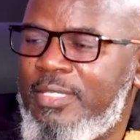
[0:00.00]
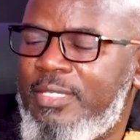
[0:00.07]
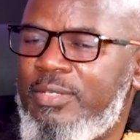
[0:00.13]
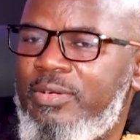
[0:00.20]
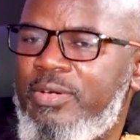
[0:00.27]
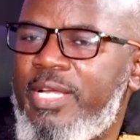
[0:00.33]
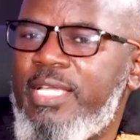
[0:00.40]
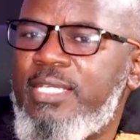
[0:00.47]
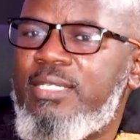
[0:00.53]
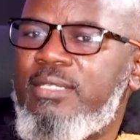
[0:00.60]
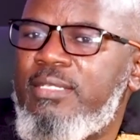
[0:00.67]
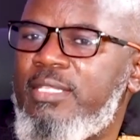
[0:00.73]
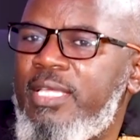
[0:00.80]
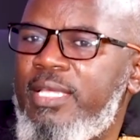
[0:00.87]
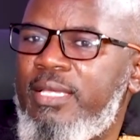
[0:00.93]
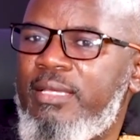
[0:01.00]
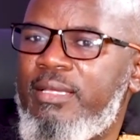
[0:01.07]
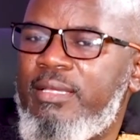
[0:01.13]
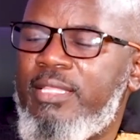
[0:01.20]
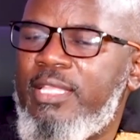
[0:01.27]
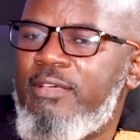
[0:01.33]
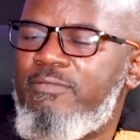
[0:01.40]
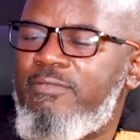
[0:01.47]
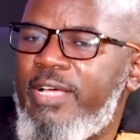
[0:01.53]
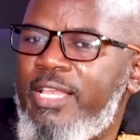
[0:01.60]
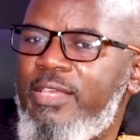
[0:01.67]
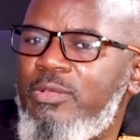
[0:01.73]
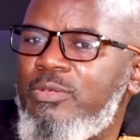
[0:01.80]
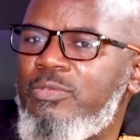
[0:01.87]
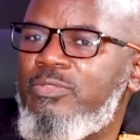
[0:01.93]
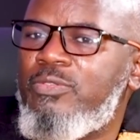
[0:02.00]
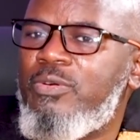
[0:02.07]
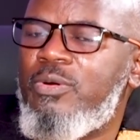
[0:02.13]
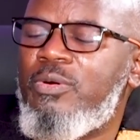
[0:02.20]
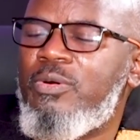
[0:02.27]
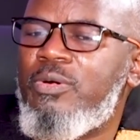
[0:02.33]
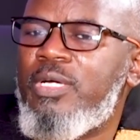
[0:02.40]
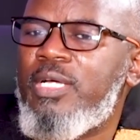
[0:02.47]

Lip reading: All right, their value for,